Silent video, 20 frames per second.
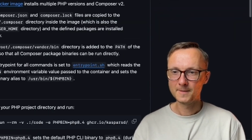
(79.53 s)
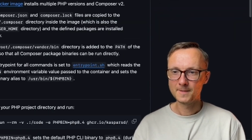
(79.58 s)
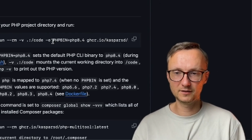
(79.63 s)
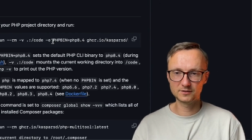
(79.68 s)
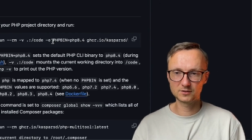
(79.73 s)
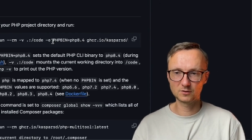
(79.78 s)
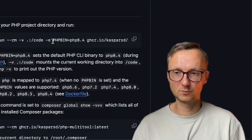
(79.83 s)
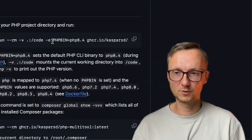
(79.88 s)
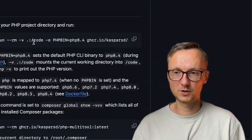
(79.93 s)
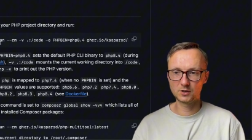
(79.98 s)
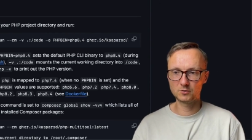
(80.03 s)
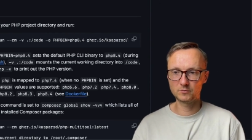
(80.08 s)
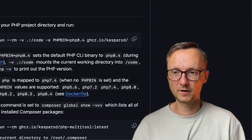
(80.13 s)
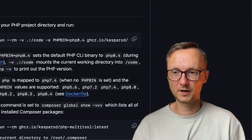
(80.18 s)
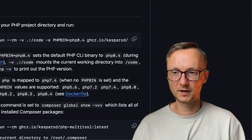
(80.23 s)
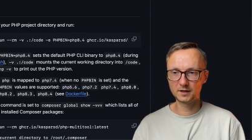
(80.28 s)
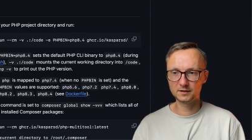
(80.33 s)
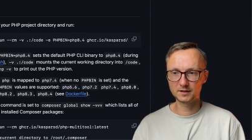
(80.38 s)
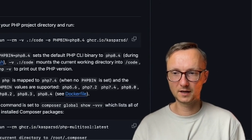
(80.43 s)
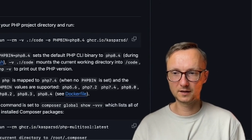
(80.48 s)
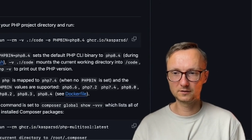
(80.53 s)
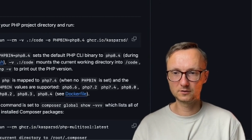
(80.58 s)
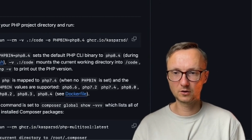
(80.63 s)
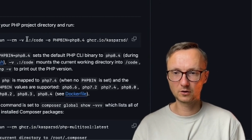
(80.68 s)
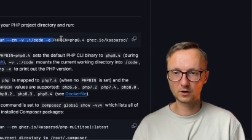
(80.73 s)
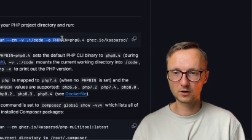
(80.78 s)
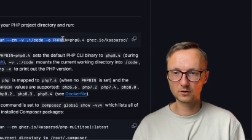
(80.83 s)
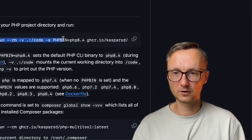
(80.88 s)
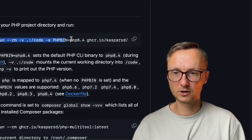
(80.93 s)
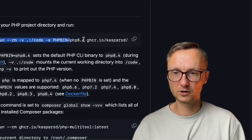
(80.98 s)
So when you're running that
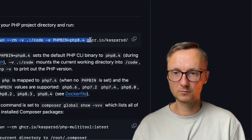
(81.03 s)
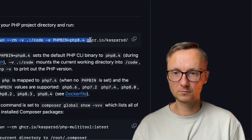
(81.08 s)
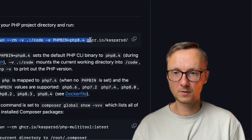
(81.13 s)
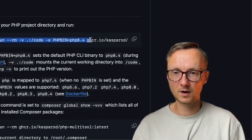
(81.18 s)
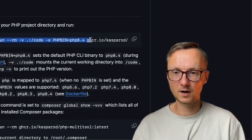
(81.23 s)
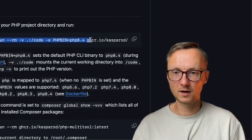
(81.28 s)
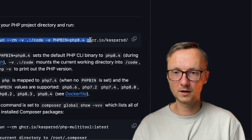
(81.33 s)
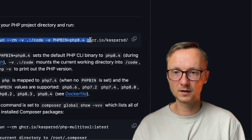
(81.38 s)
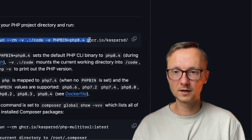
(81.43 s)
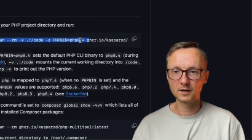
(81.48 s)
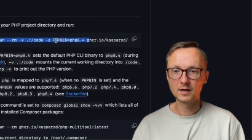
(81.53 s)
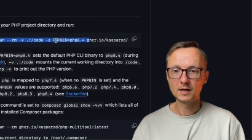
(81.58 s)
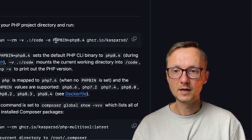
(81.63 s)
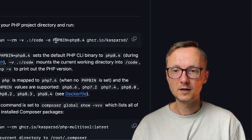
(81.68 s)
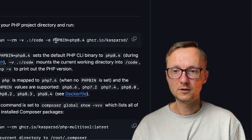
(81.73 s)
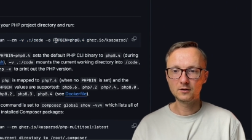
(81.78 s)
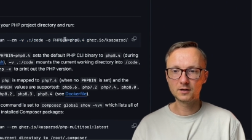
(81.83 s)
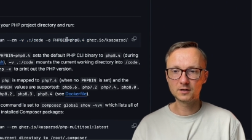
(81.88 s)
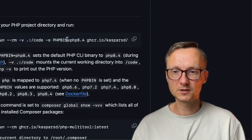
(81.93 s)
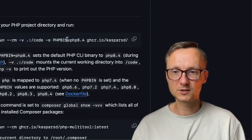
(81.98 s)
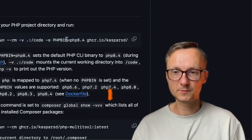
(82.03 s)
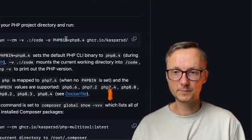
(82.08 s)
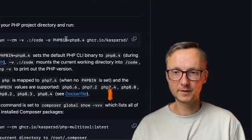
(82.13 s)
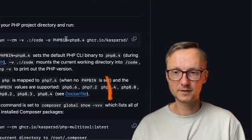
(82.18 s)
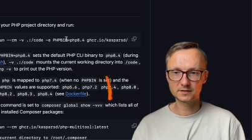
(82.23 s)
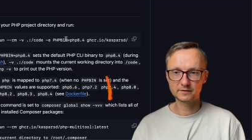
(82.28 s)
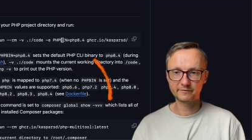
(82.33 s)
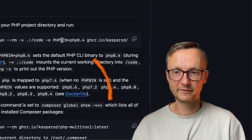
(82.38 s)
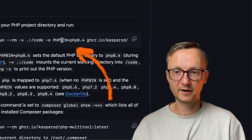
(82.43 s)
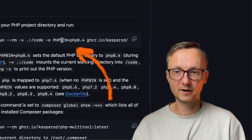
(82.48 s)
Docker command, you can
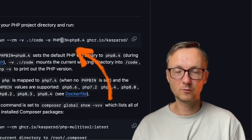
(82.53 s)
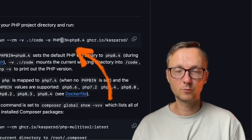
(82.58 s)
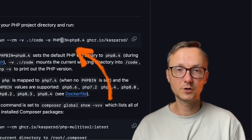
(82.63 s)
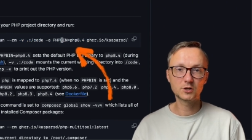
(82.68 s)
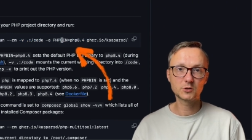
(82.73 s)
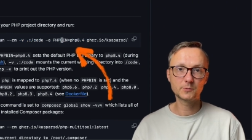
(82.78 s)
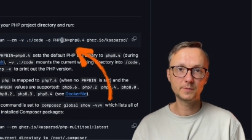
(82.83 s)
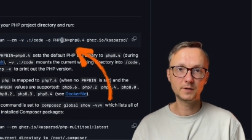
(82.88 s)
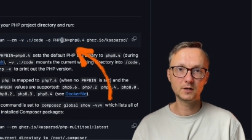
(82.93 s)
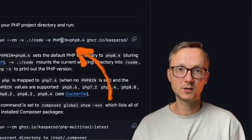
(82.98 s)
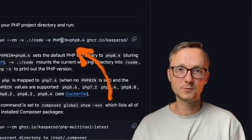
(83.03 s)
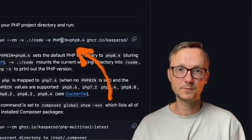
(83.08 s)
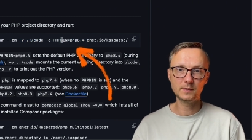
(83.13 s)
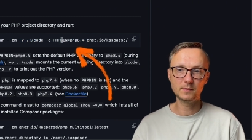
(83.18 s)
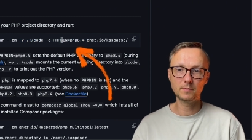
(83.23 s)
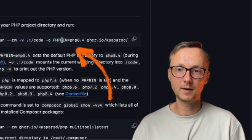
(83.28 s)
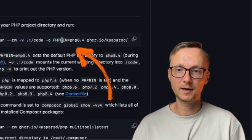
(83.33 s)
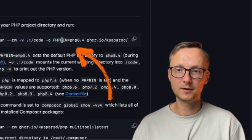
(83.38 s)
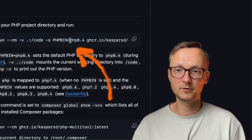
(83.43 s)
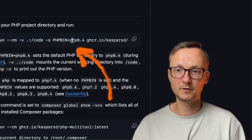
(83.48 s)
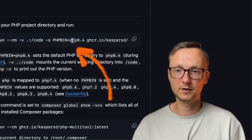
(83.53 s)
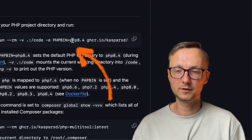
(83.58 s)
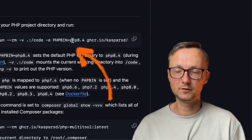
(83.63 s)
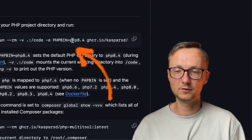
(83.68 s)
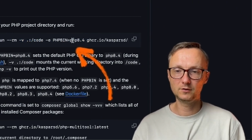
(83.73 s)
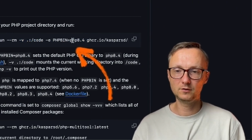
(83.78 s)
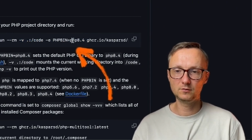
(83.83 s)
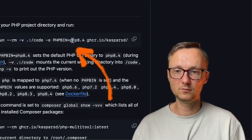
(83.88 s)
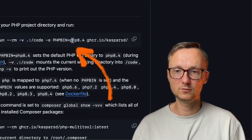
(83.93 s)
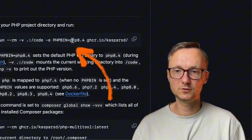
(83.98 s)
specify which PHP binary to
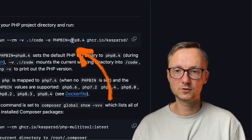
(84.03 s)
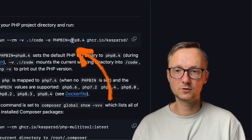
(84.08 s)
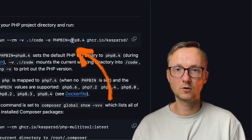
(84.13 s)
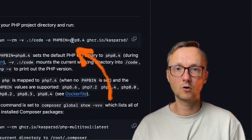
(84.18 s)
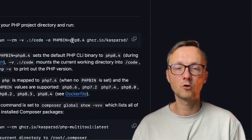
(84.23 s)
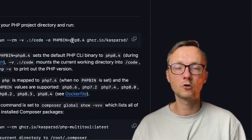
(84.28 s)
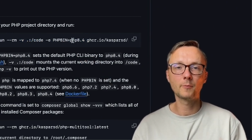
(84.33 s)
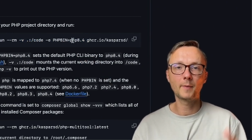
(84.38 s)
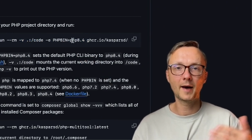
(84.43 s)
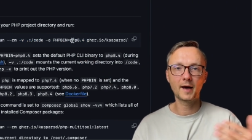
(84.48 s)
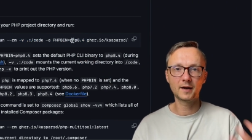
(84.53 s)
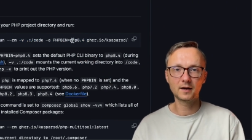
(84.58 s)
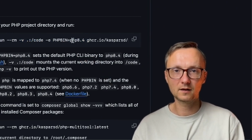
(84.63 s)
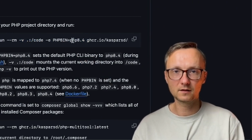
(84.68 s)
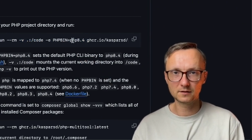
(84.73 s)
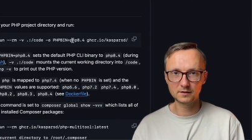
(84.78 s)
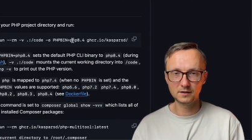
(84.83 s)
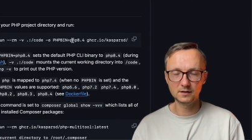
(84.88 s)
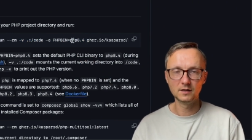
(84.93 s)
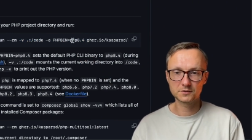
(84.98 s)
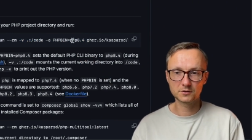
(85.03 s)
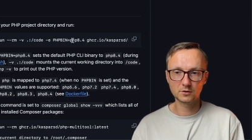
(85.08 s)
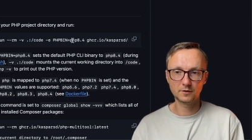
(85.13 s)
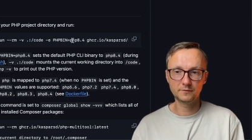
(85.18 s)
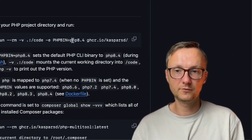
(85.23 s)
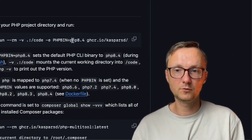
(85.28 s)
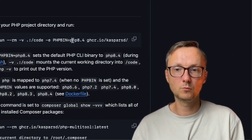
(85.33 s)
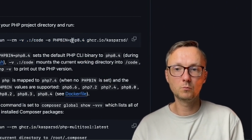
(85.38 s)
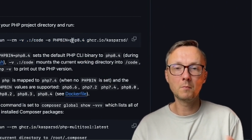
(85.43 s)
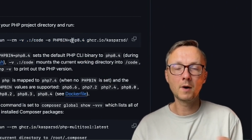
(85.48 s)
use, and automatically, so
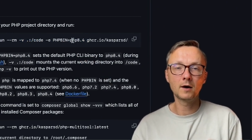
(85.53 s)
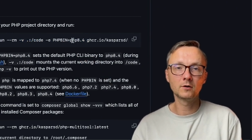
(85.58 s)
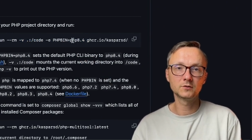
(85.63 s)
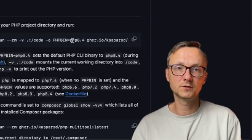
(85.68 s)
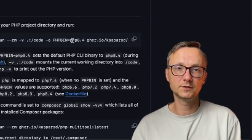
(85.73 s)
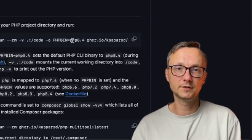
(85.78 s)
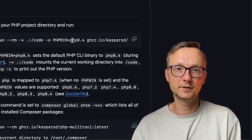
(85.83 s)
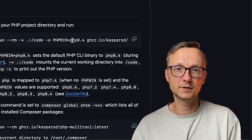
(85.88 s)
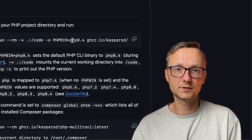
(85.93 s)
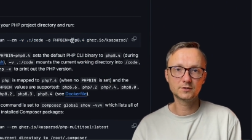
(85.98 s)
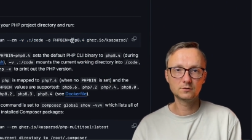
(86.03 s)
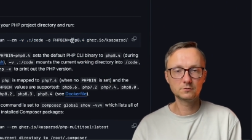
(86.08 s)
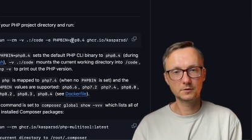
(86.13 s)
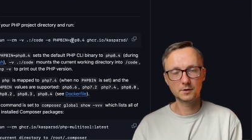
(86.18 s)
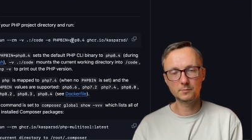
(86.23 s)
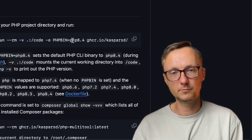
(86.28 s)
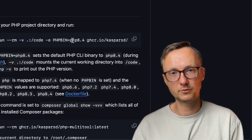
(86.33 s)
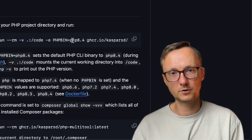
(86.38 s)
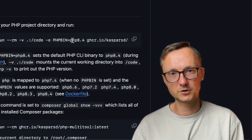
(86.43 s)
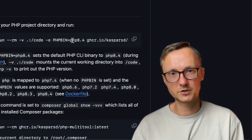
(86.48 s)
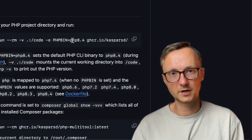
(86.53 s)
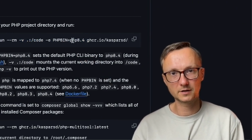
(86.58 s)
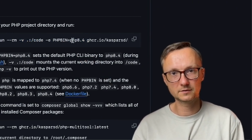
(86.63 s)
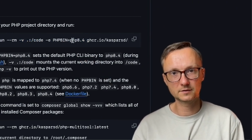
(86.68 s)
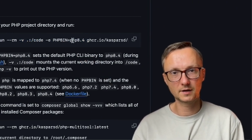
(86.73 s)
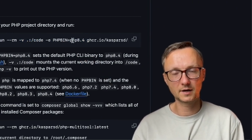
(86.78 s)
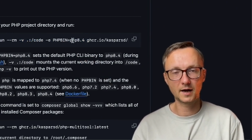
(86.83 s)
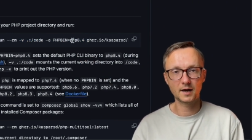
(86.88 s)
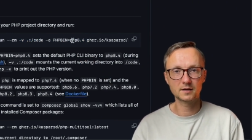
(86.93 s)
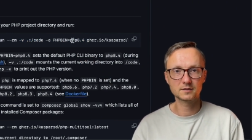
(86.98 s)
if you mounted this to a project
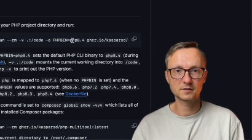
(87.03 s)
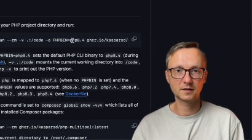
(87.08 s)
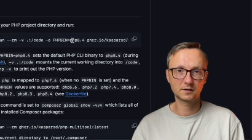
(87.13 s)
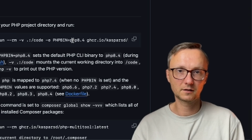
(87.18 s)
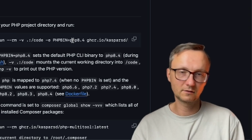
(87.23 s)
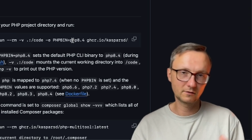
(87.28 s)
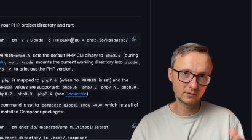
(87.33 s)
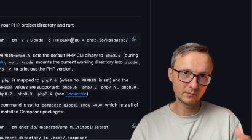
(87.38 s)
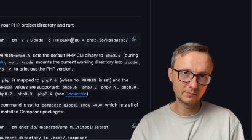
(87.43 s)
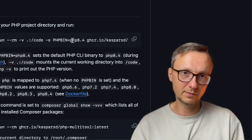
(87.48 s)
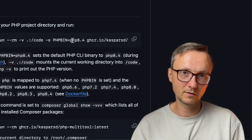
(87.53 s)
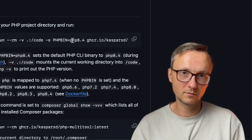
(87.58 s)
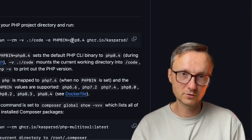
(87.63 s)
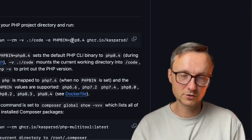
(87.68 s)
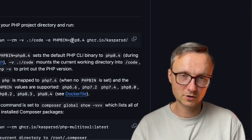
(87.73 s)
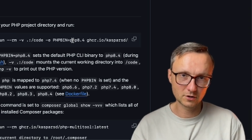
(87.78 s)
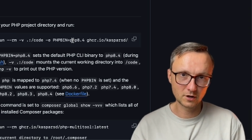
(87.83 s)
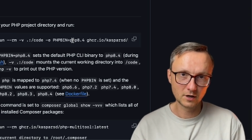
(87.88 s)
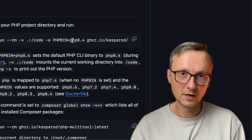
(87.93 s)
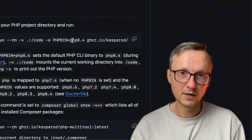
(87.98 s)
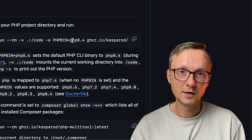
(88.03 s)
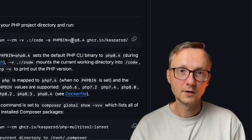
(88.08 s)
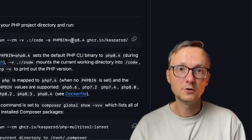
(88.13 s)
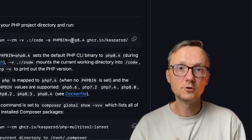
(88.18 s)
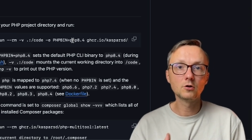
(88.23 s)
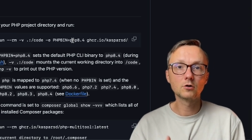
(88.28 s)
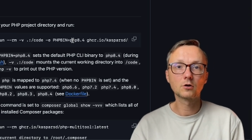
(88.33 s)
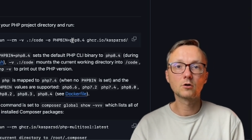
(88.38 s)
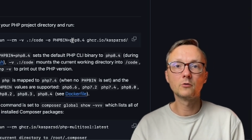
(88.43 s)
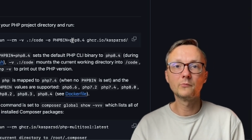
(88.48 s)
that has like a composer,
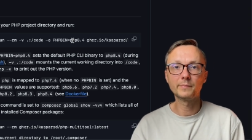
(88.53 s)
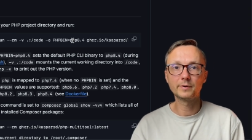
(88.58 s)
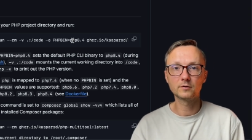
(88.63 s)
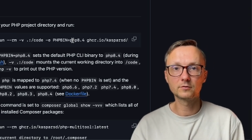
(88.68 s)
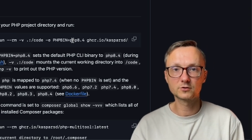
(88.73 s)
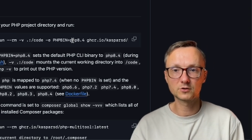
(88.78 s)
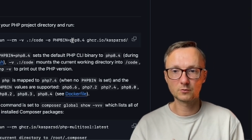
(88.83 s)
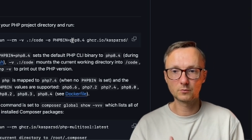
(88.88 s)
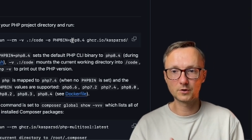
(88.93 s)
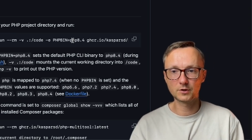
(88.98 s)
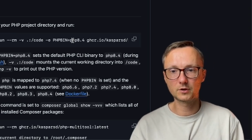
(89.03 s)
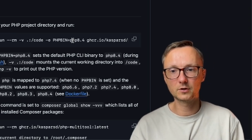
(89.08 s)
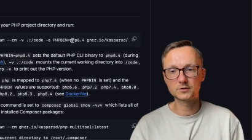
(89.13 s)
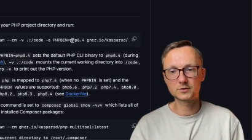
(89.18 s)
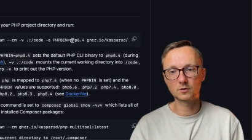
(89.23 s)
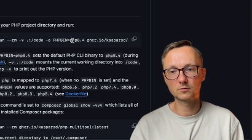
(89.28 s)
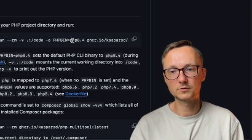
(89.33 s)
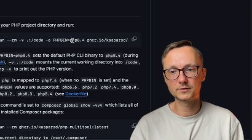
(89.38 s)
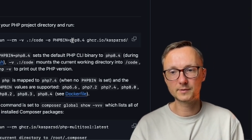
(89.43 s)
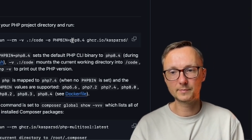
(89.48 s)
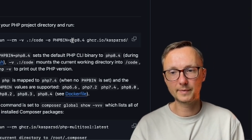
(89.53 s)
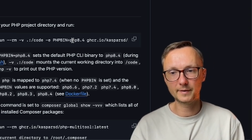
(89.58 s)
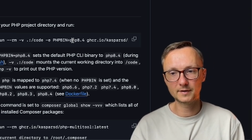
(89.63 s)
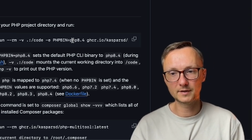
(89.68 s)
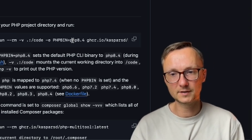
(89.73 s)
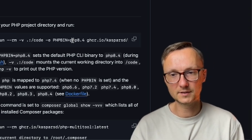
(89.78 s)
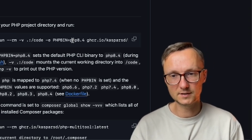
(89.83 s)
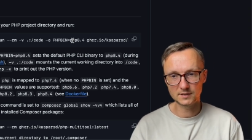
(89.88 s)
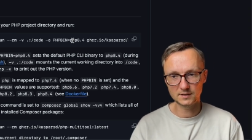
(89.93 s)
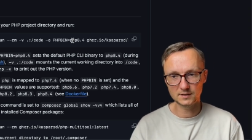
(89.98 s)
your composer with its own
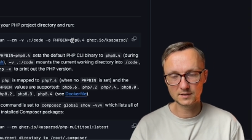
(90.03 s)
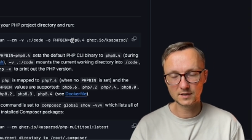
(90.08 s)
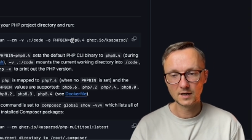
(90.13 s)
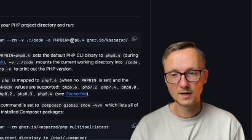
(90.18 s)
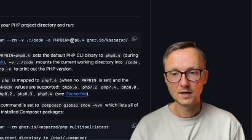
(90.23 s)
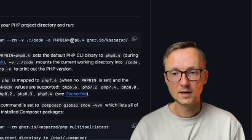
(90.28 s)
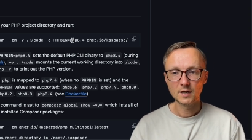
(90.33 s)
dependencies,